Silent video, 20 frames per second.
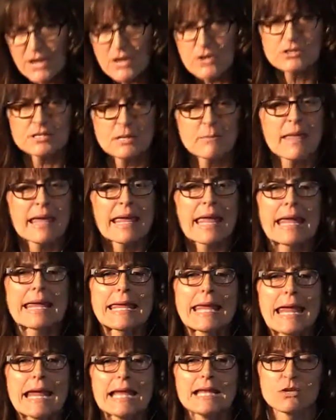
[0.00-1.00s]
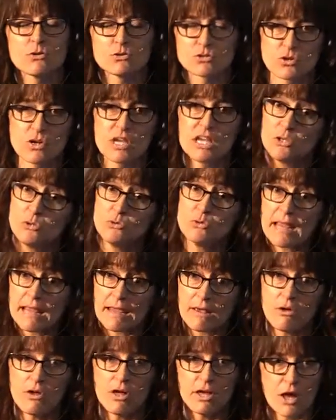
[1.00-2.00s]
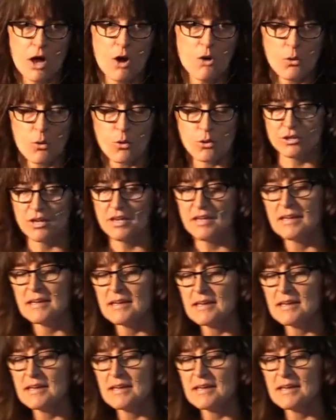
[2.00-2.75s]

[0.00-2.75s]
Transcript: fingers. I'm like, I can't. He goes, okay, you nail and I'll hold.